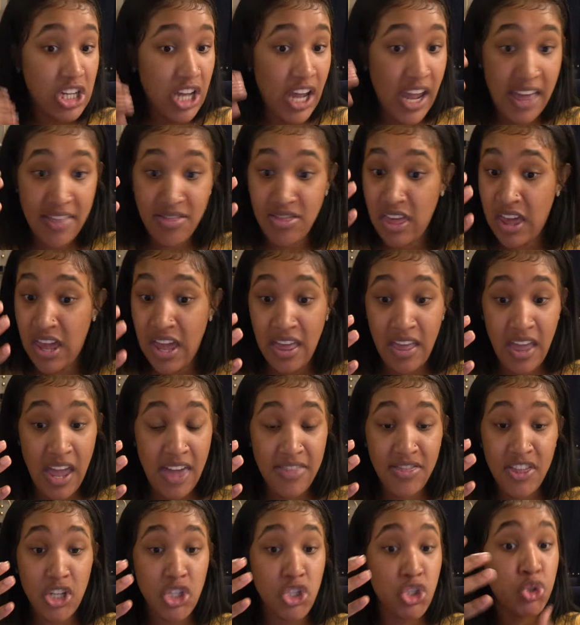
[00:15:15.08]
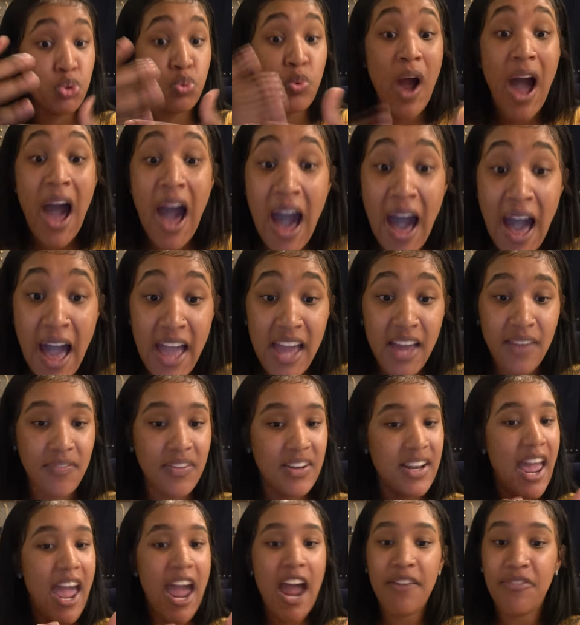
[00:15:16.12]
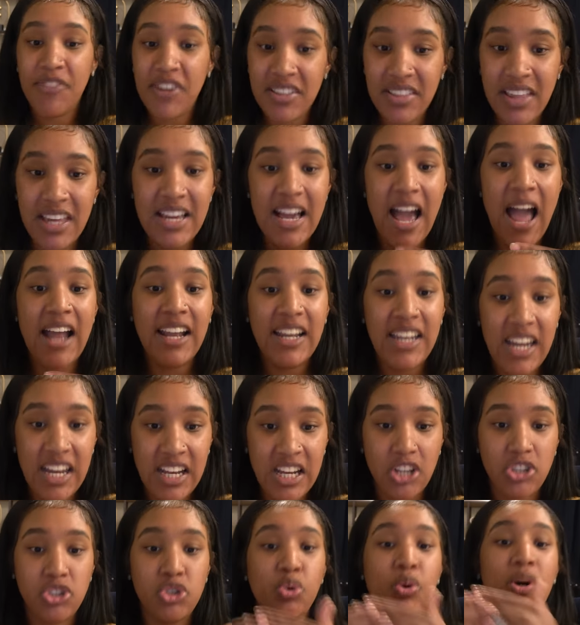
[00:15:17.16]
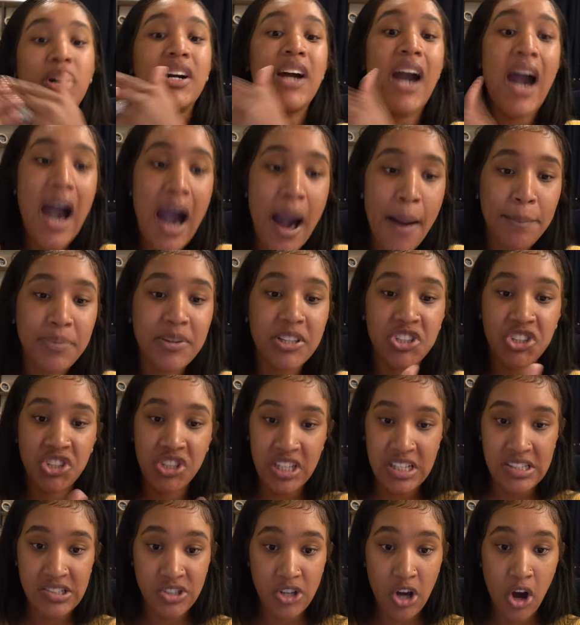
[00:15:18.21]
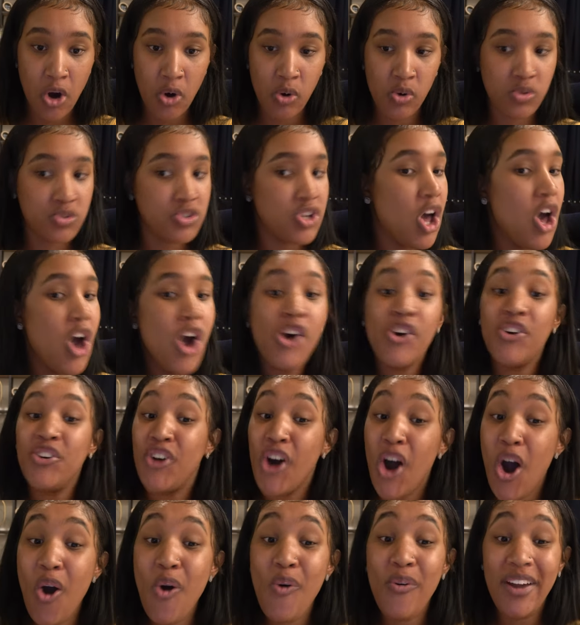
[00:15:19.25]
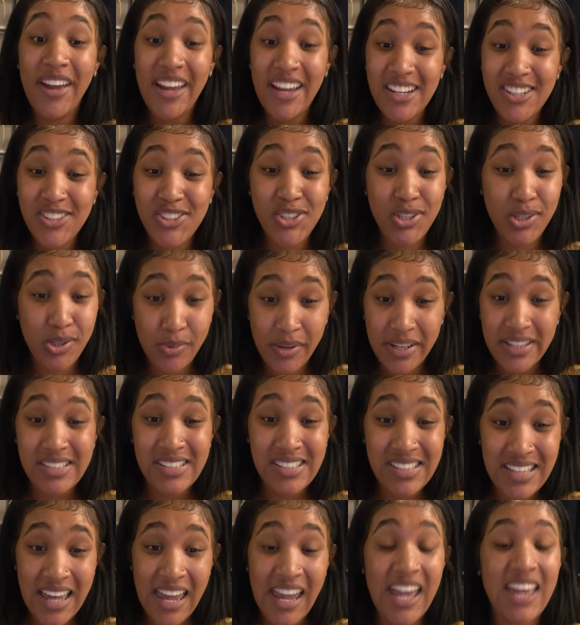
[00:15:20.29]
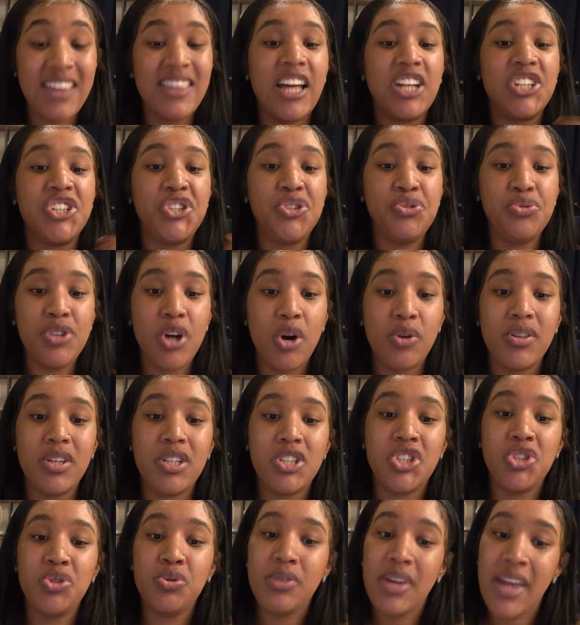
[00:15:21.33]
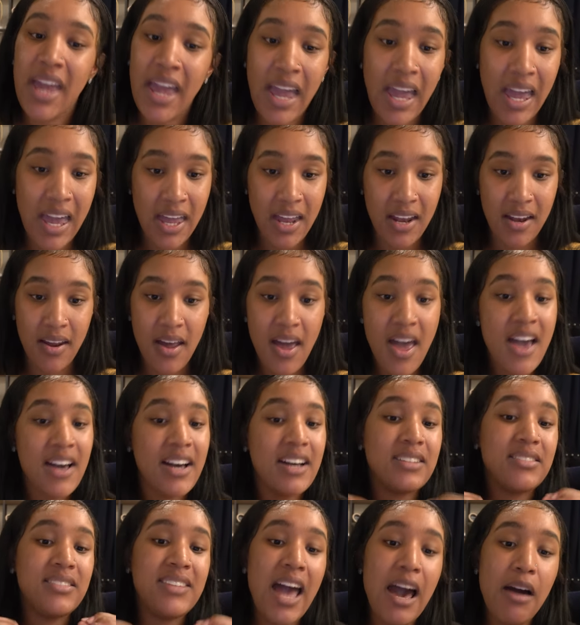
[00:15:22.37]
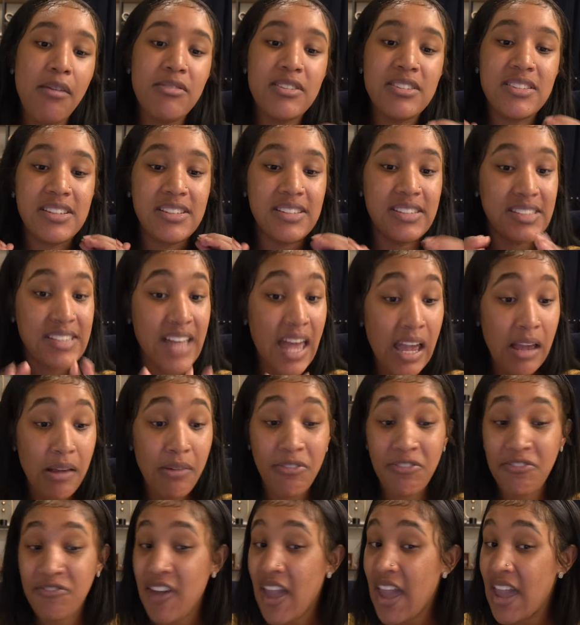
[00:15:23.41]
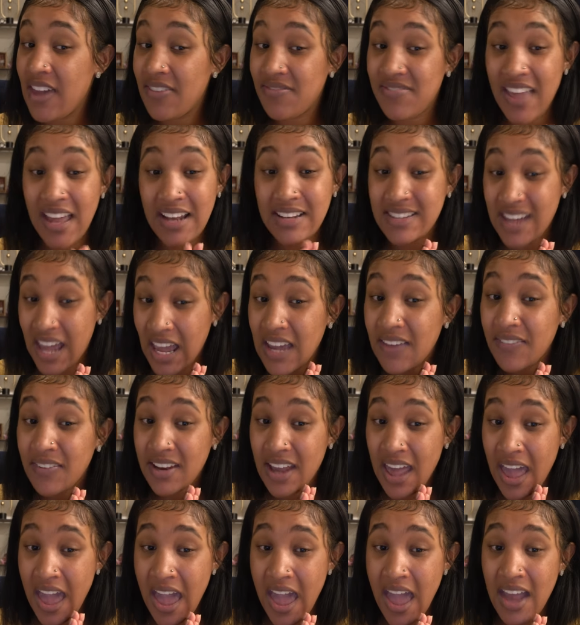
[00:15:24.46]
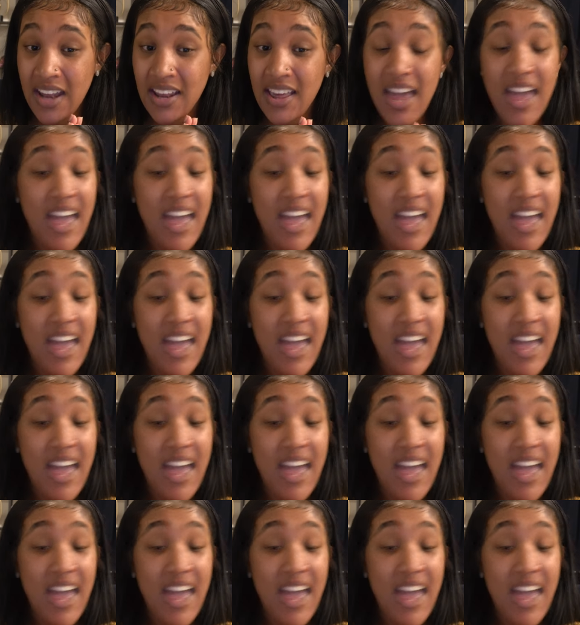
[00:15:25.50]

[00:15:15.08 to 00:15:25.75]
and the drive and everything I needed to accomplish these goals. Go into it saying that you know that you can, because that was the same faith that David had.